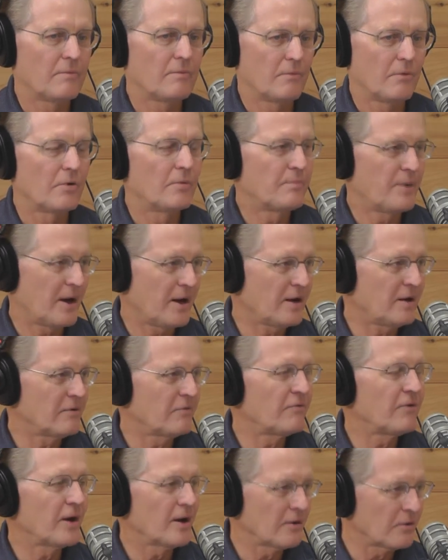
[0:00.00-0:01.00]
were paid a
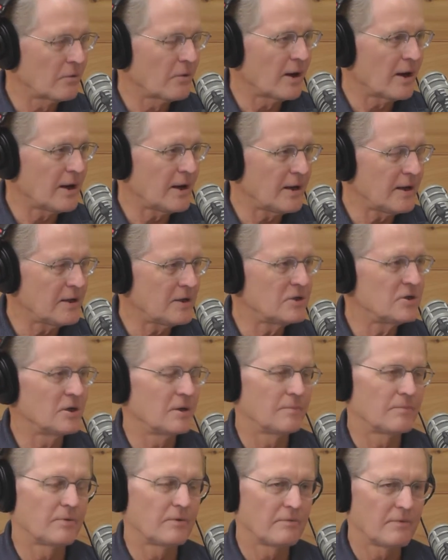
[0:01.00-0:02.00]
fair wage
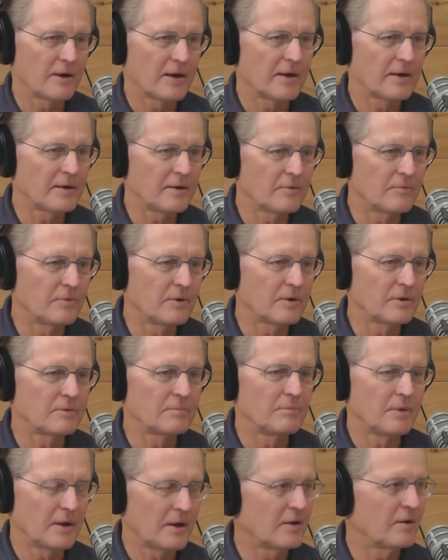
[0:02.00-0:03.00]
and provided
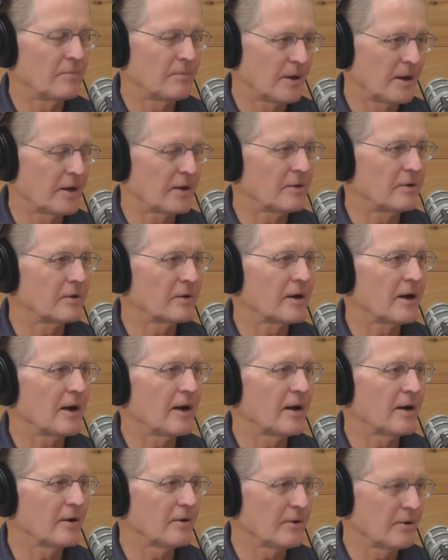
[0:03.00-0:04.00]
with you know medical
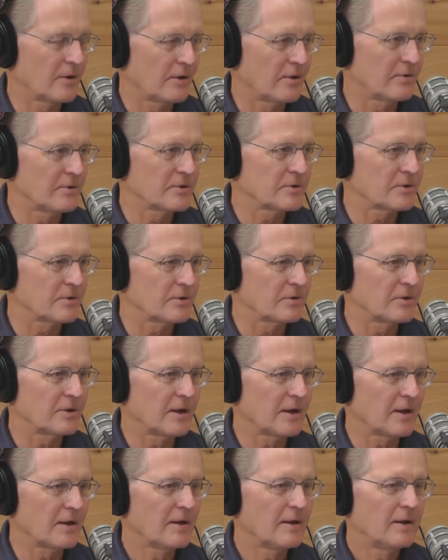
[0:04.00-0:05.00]
care and all this sort of
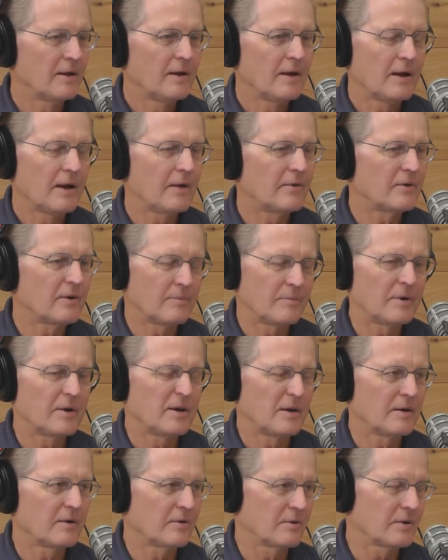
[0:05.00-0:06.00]
thing. And there, I mean,
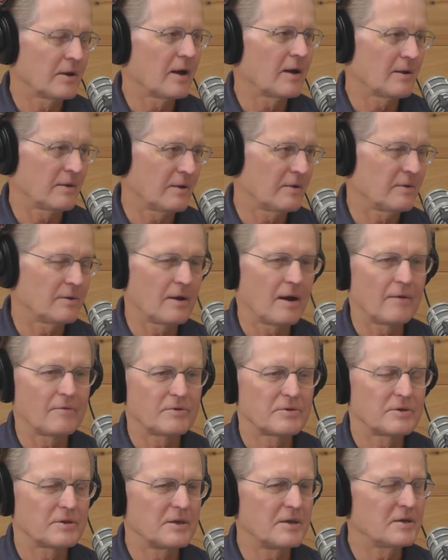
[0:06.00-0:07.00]
you know, I've
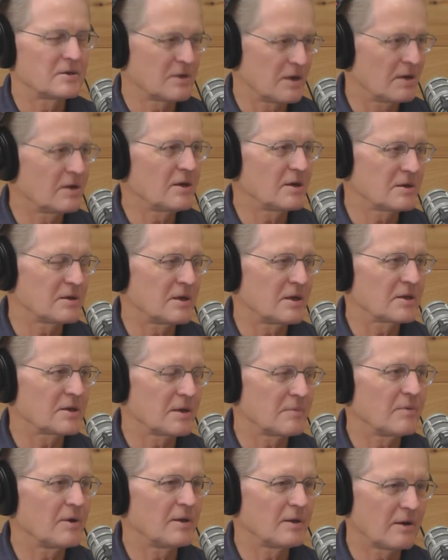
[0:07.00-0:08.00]
seen statistics.
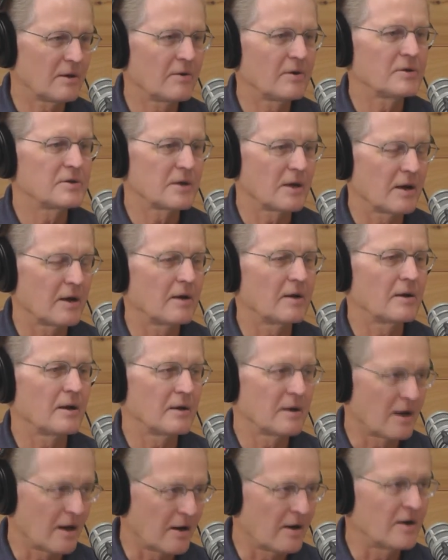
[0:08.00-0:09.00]
I mean, there is a, a,
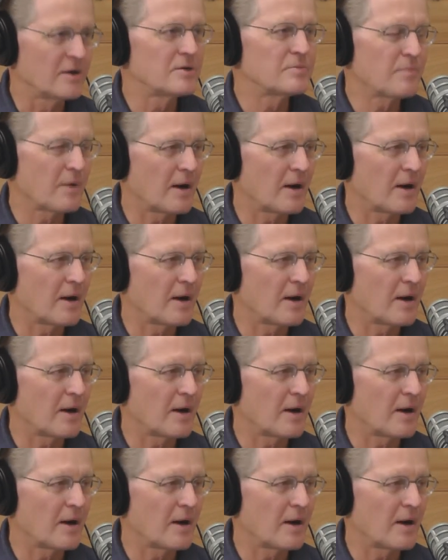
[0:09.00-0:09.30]
large